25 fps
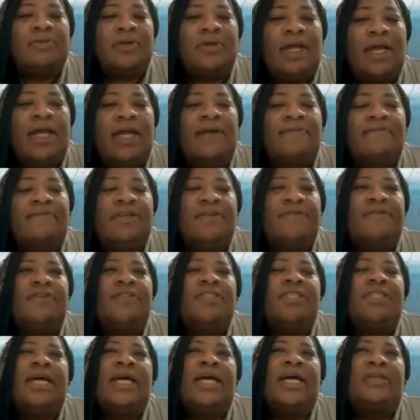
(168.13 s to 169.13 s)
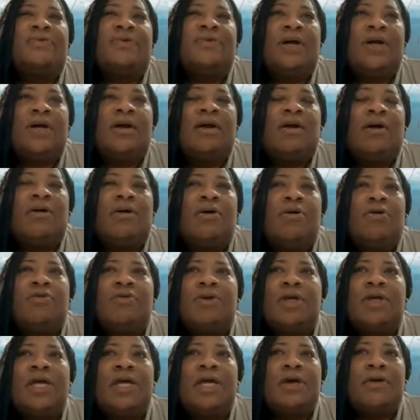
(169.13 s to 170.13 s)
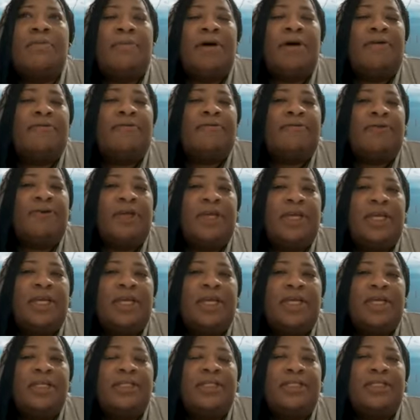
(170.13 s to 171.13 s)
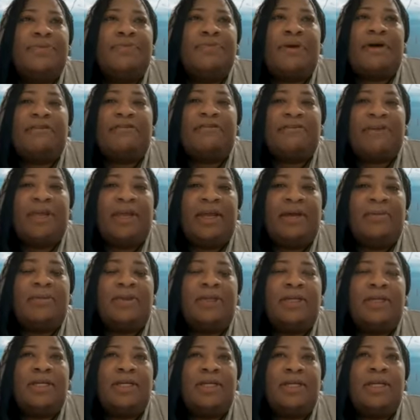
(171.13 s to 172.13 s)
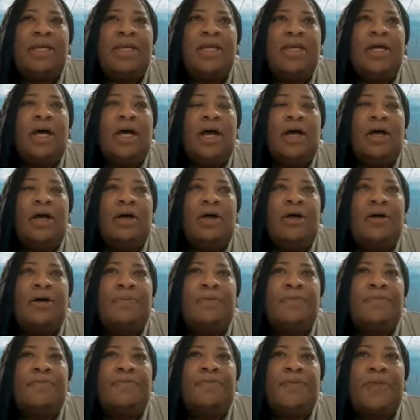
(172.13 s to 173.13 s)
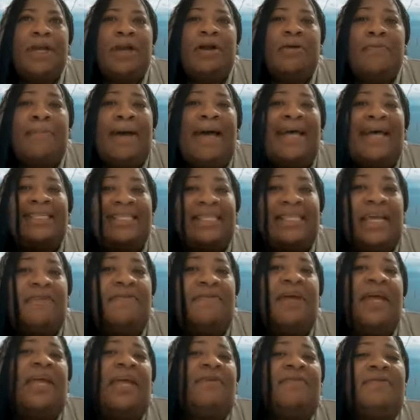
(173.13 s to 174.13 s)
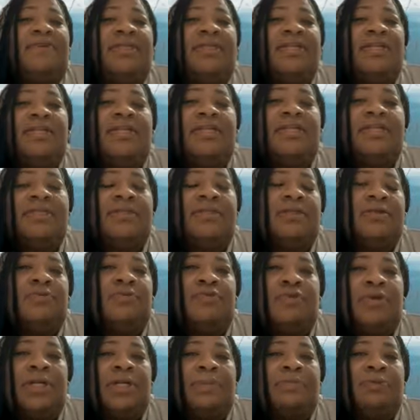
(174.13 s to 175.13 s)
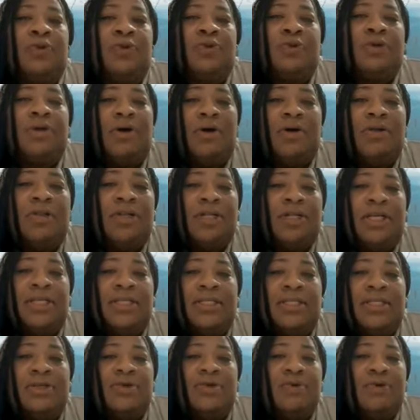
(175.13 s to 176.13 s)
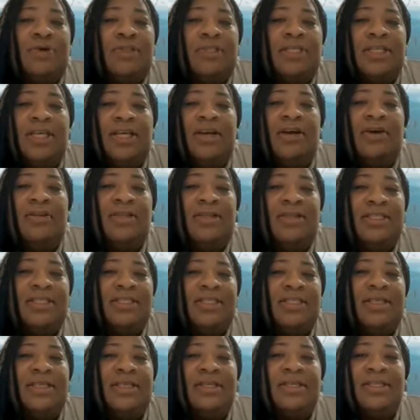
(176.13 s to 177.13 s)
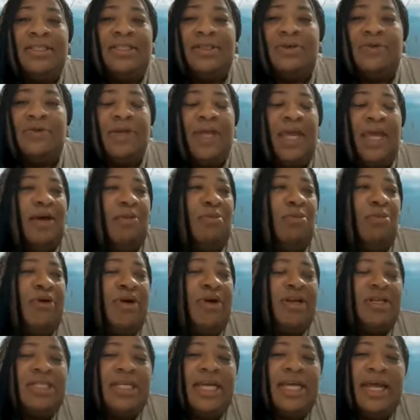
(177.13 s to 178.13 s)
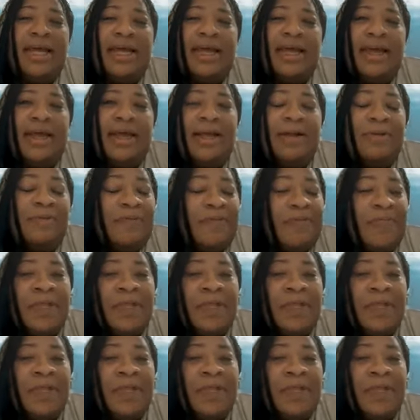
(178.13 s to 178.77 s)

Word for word: I have different times where I call my friends and my family um, they are my safe haven and is when I'm doing all of this in order to get all this done. So we have prayer time.